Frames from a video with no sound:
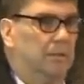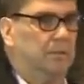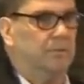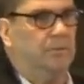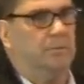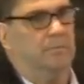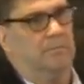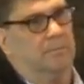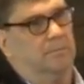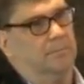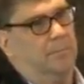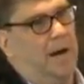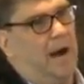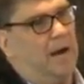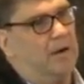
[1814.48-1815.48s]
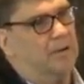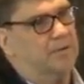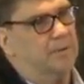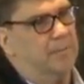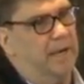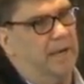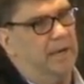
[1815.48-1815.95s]
You, buyer
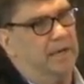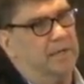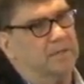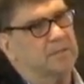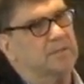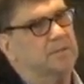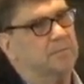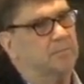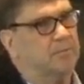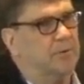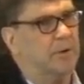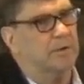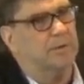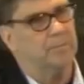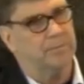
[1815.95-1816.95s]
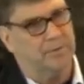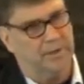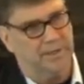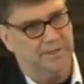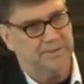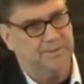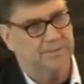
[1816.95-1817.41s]
demands, printer
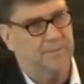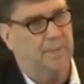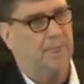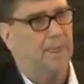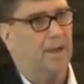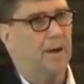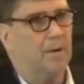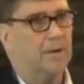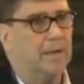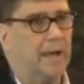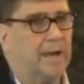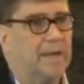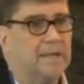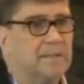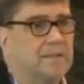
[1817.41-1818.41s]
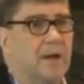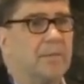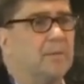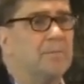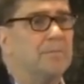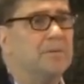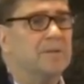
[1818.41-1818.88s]
prints, okay?
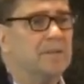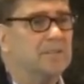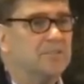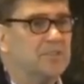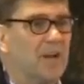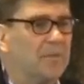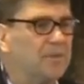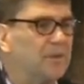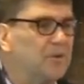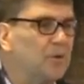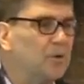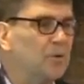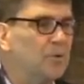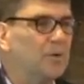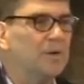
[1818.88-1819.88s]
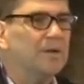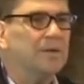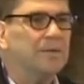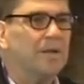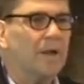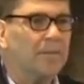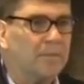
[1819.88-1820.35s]
Nothing, it's nothing new,
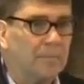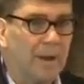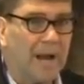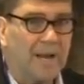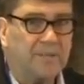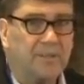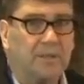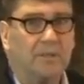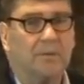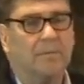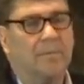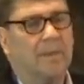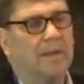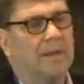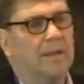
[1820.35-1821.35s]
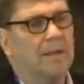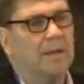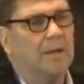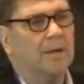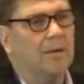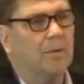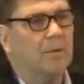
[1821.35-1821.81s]
nothing magical.
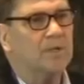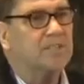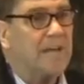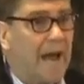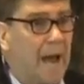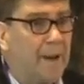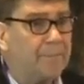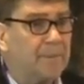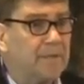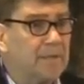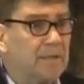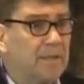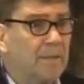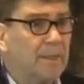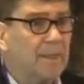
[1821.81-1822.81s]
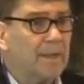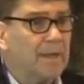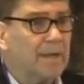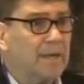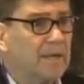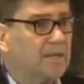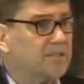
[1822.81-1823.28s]
What's happened
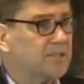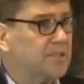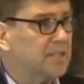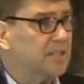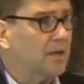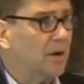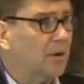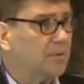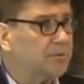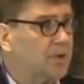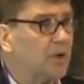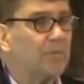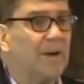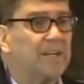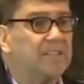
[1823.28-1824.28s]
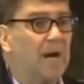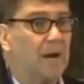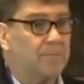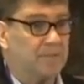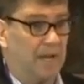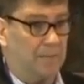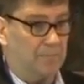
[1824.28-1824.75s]
is the uh, turnaround
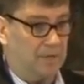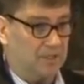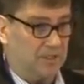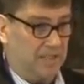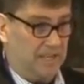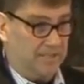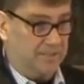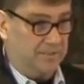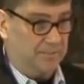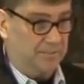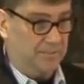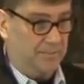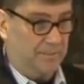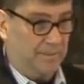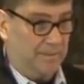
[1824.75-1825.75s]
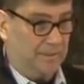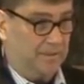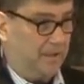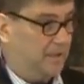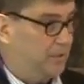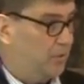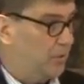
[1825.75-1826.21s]
time's gotten much less.
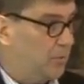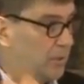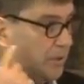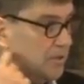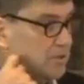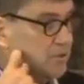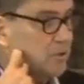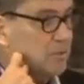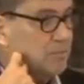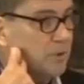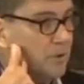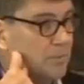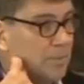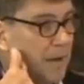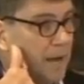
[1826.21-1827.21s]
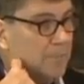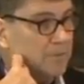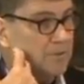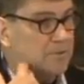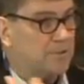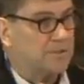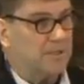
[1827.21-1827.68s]
Okay, you order one of those Gutenberg
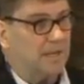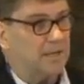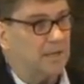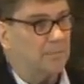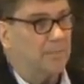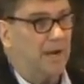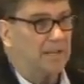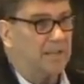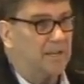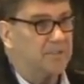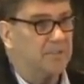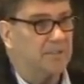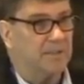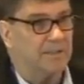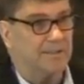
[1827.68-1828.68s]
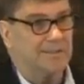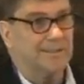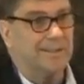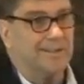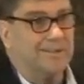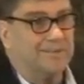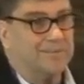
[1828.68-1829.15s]
Bibles, it's like come back next year,
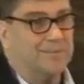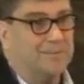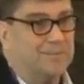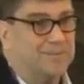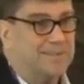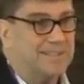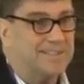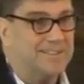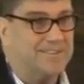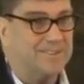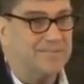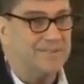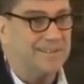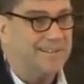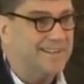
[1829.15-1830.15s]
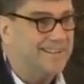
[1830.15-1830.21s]
you know, and get delivery.